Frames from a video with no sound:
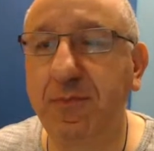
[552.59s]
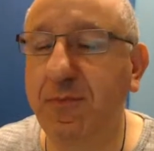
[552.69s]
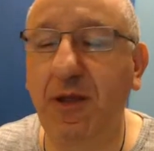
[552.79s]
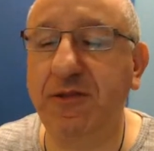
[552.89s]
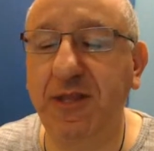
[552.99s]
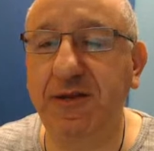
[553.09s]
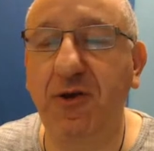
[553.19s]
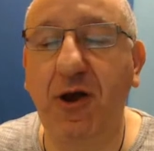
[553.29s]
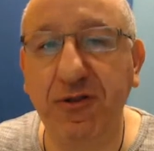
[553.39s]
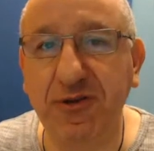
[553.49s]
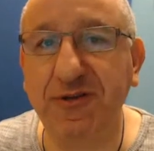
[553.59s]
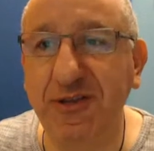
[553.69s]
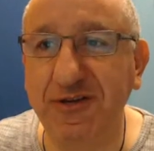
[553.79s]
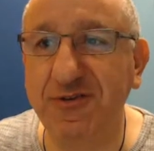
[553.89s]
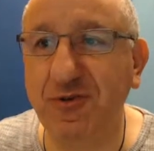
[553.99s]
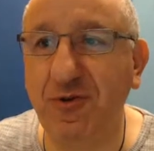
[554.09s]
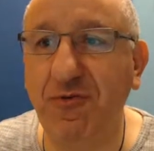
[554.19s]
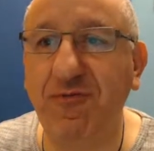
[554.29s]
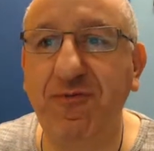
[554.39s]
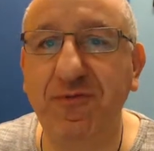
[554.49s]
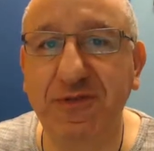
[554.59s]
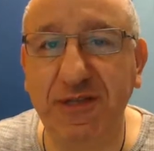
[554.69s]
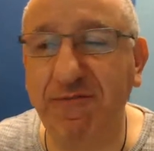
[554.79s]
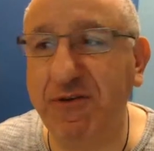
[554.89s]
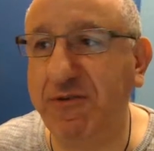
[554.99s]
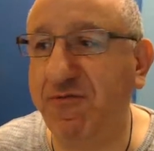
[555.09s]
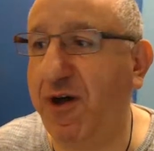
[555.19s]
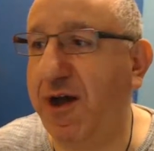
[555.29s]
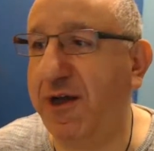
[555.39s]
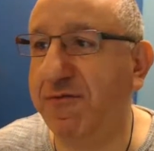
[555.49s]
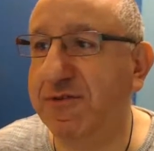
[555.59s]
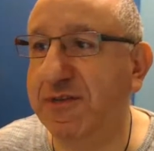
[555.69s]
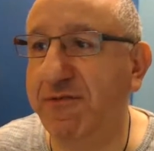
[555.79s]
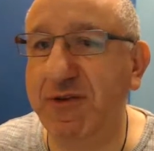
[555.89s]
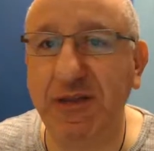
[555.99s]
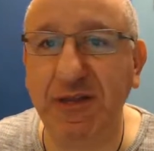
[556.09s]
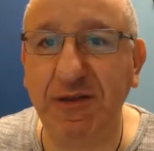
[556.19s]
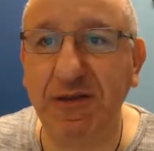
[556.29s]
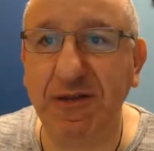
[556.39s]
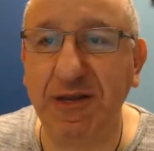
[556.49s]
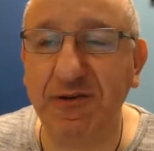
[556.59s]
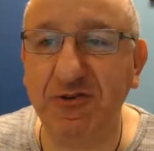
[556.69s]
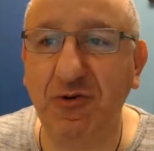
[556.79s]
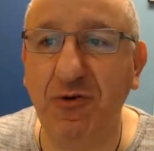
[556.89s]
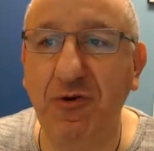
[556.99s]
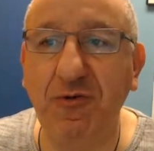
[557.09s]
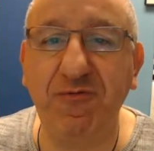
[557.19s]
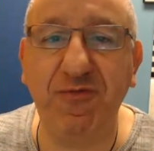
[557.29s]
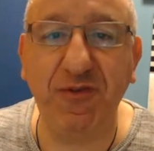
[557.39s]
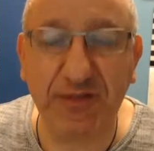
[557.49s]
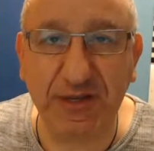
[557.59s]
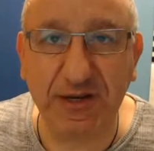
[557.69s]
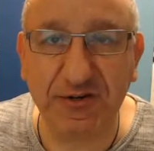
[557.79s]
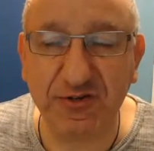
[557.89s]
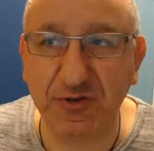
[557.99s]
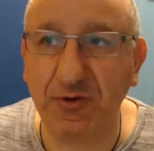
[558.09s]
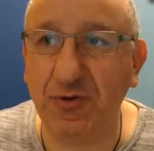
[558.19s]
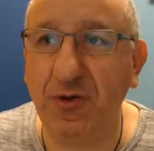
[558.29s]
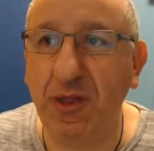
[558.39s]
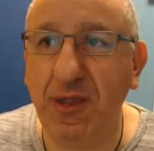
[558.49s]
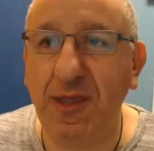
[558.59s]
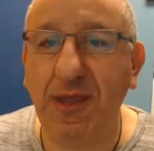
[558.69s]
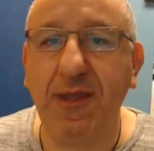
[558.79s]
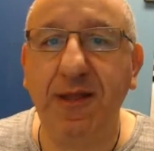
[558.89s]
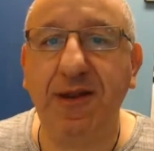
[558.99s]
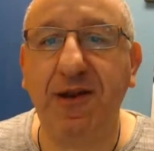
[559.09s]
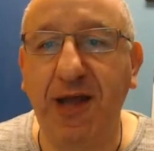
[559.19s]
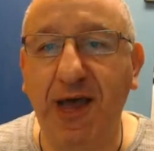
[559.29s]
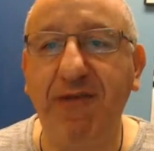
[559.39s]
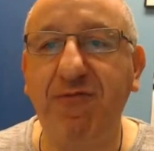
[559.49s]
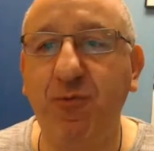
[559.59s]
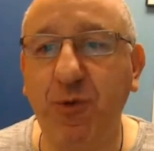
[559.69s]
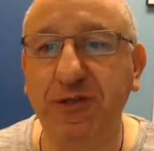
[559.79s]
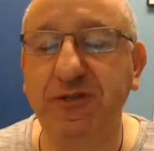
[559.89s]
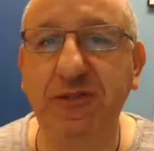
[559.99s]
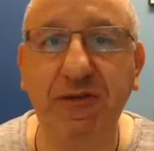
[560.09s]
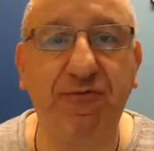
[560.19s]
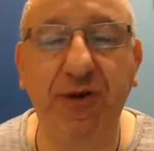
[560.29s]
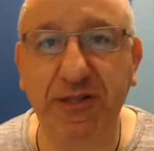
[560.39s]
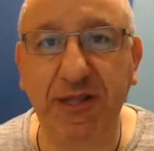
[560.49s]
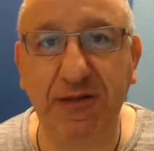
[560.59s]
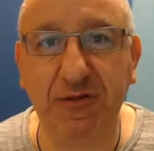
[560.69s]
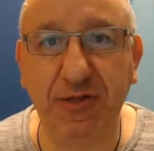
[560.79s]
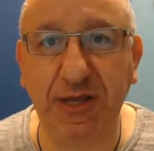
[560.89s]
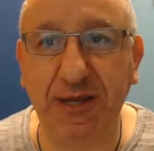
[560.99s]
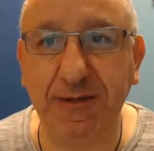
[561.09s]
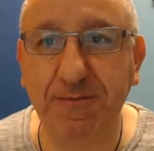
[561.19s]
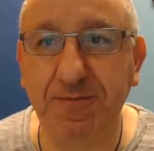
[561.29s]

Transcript: not 10 years, 100 years ago, 75, 70 years ago, 50 years ago, life was different than today.